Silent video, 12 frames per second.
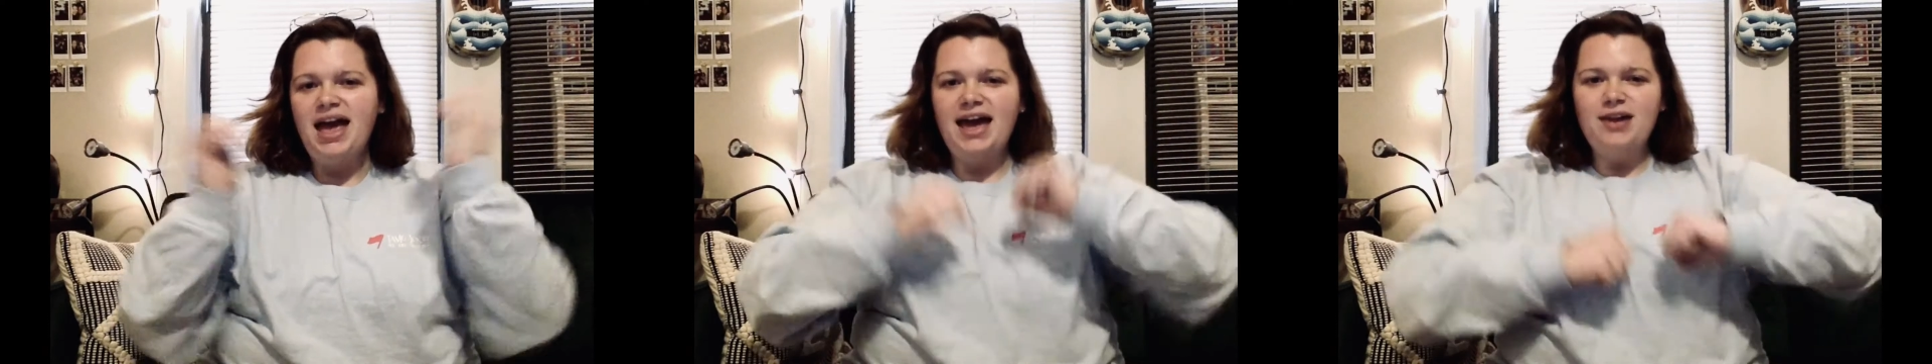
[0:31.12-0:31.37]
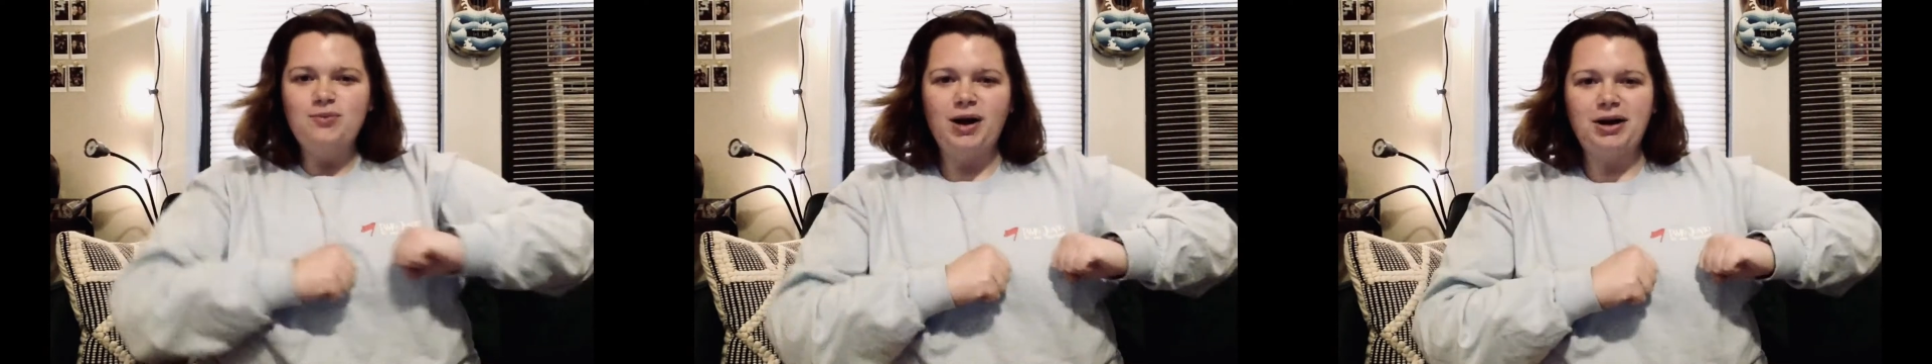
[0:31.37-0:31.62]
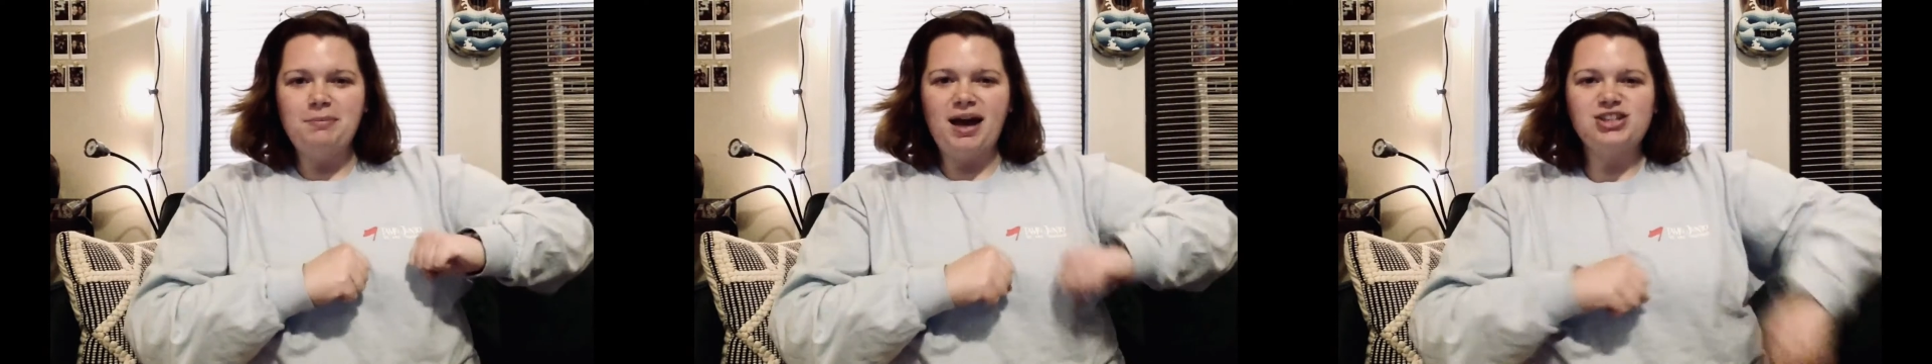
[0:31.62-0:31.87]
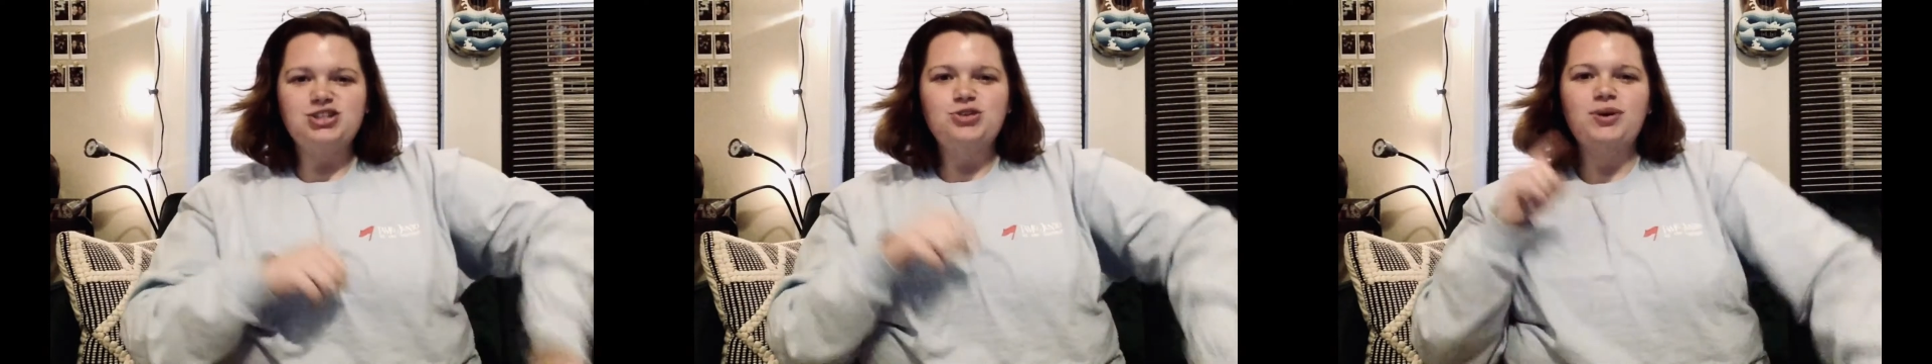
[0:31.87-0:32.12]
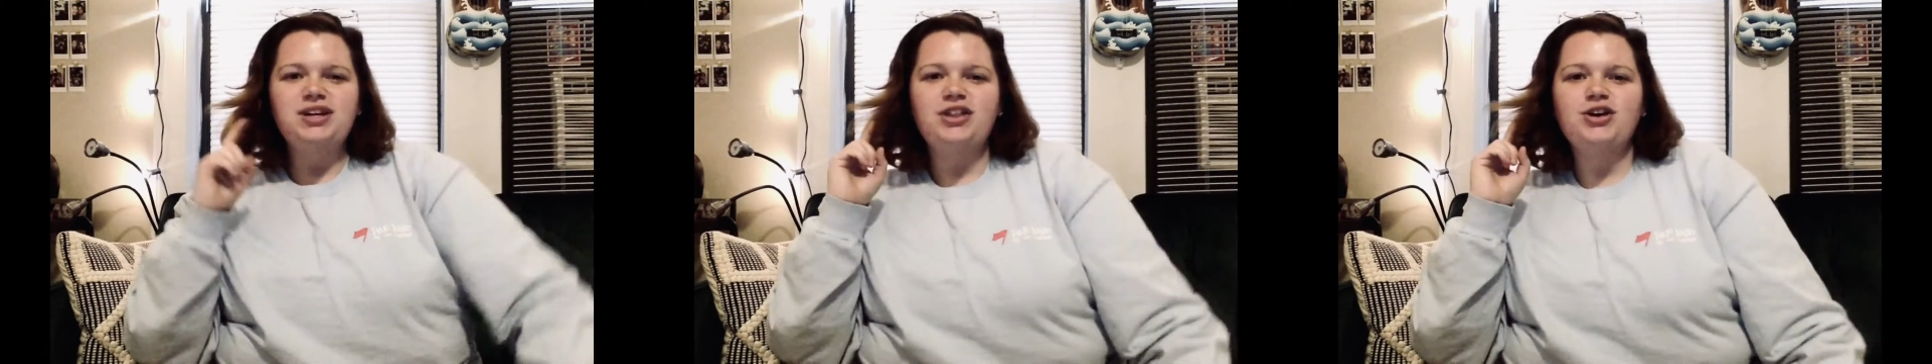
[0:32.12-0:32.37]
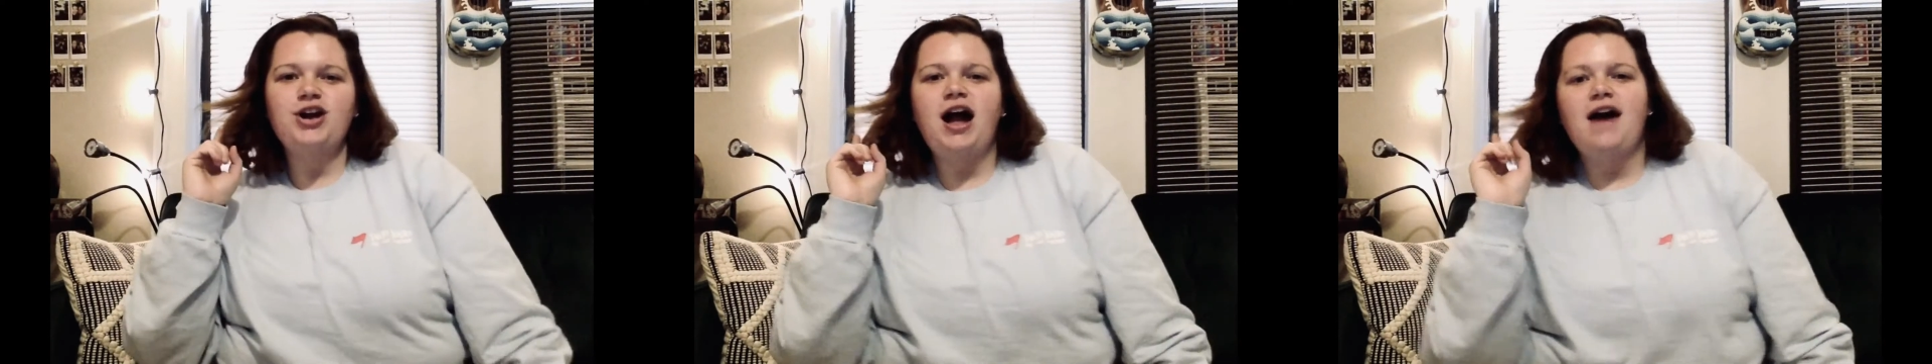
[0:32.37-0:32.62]
and welcome back to
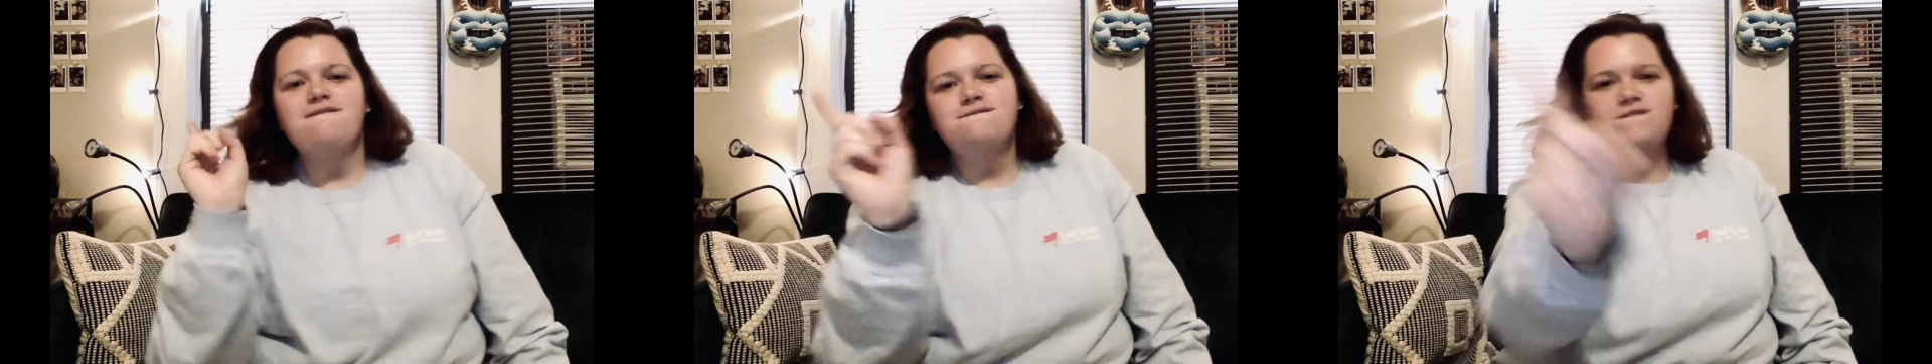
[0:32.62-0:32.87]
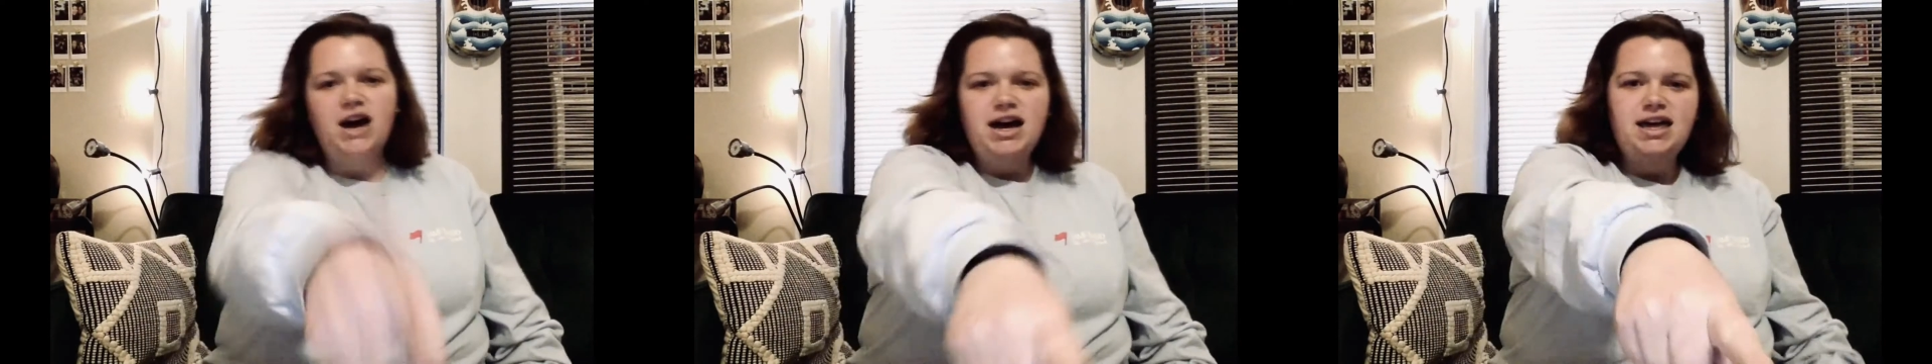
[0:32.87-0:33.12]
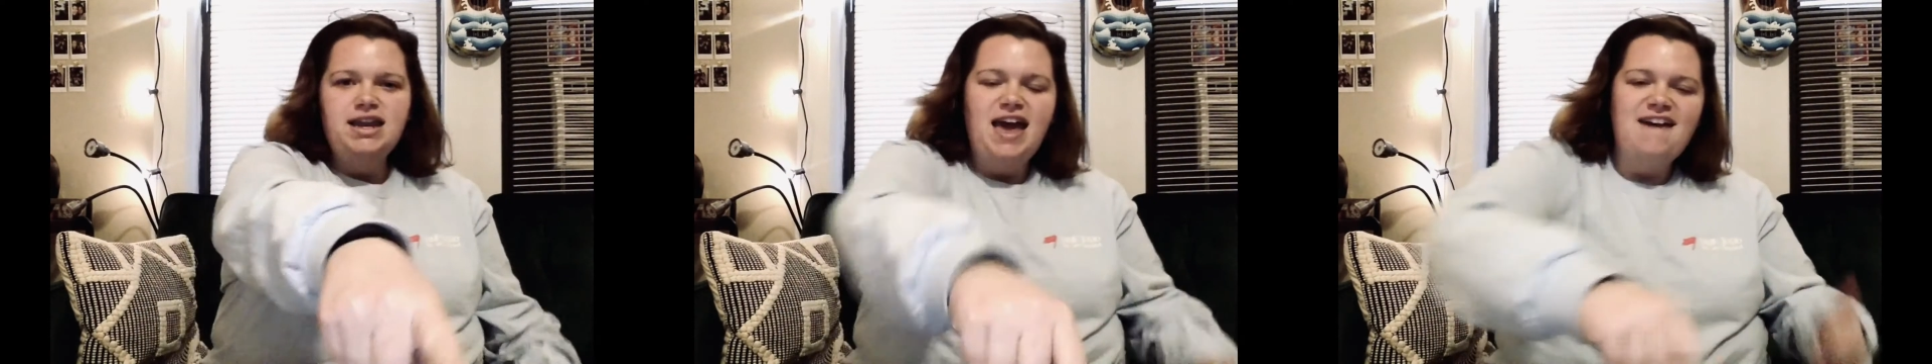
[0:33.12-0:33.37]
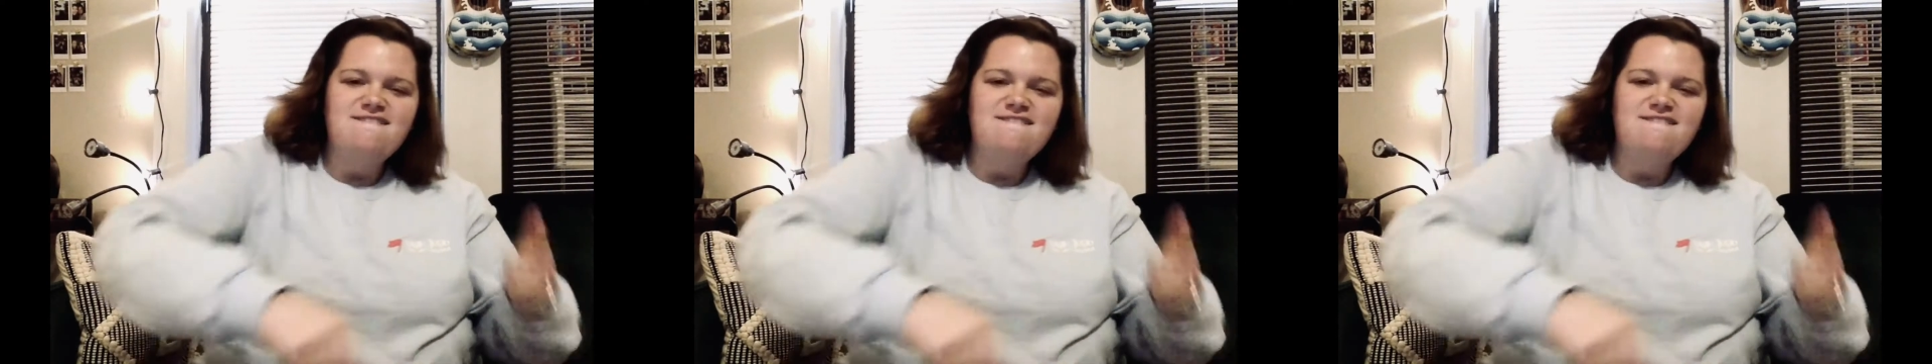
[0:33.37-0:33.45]
another fun,